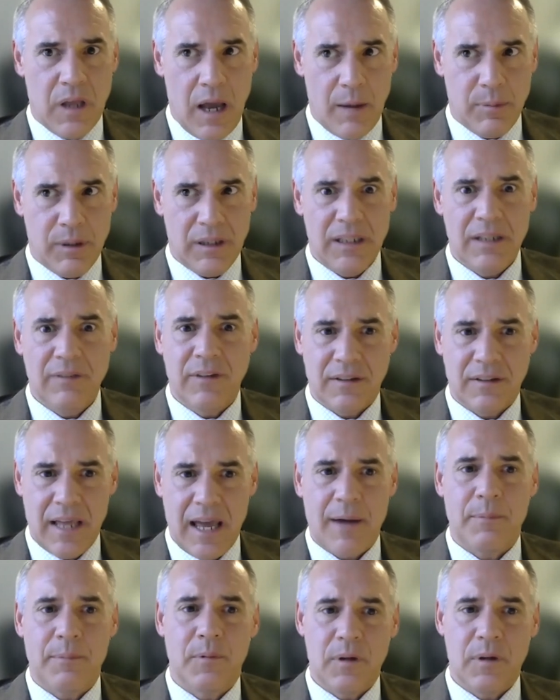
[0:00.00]
I believe that
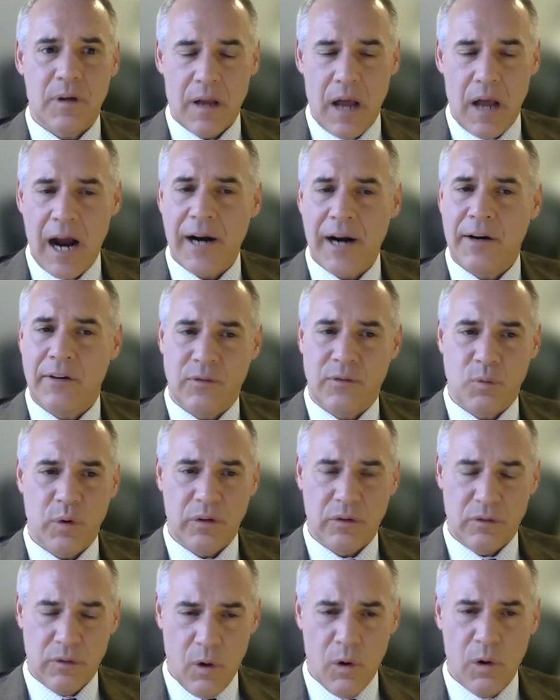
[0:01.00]
that artist
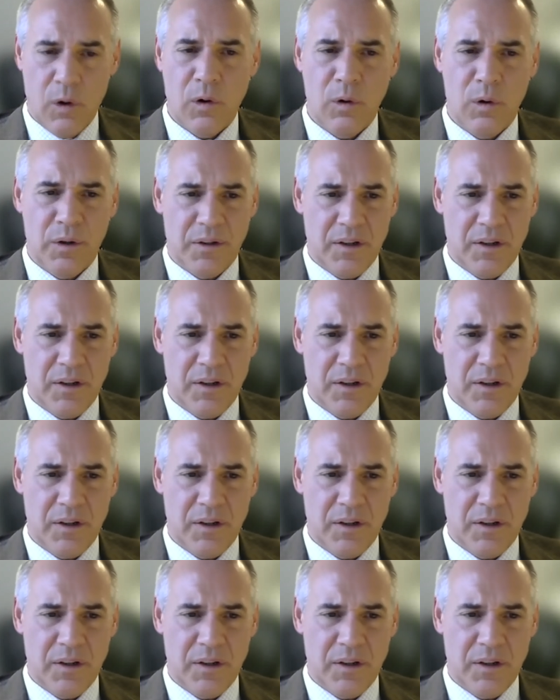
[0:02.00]
was local